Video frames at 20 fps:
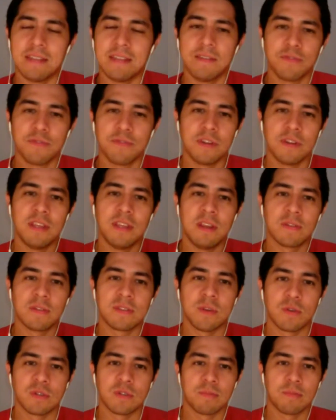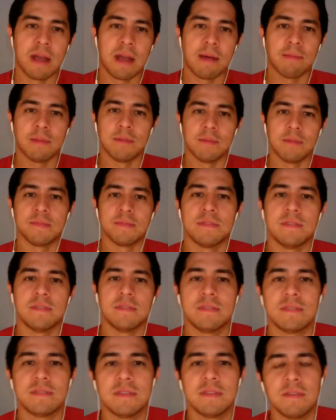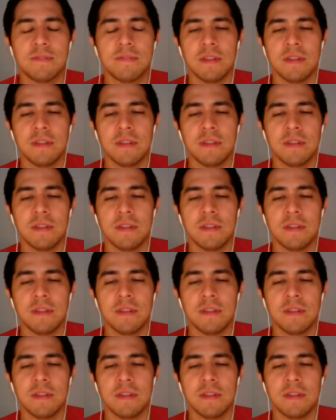different, social problems and stuff.